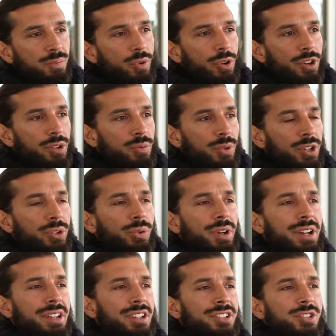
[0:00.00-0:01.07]
work, we're
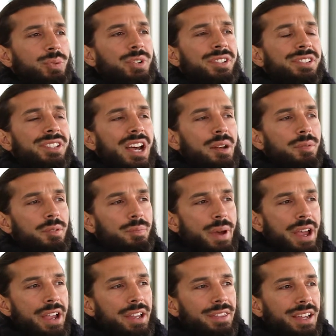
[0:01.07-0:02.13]
creating a Swiss cyber
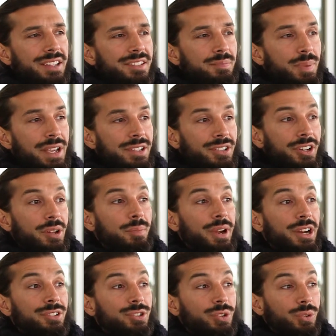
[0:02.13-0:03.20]
bank that's based on a
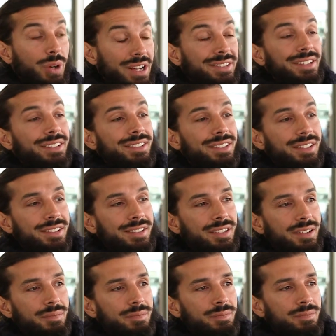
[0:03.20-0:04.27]
meritocratic
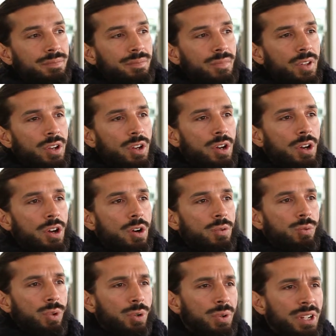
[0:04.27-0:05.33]
system.
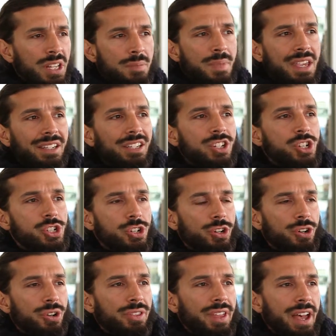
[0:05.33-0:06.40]
We're really making
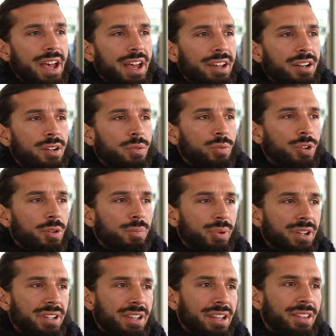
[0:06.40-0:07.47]
sure that we're
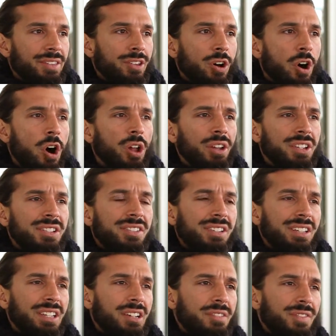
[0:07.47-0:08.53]
bringing the
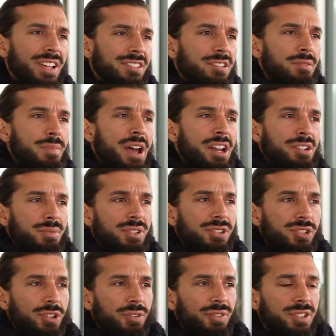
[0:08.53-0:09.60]
holistic investment management
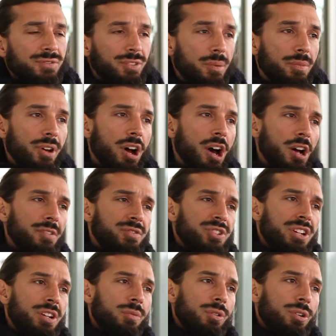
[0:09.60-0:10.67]
service from the
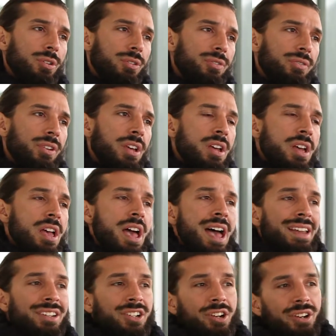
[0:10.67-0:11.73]
off-chain world
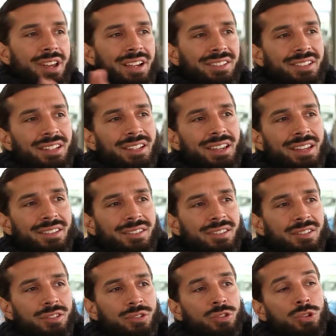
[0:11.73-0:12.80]
and connecting it
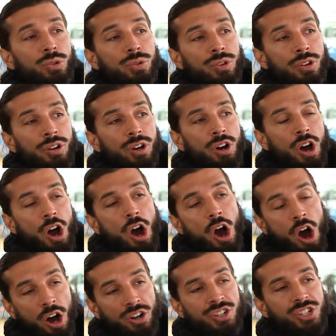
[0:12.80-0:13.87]
to the
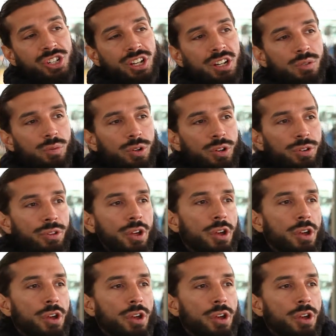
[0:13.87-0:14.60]
on-chain world,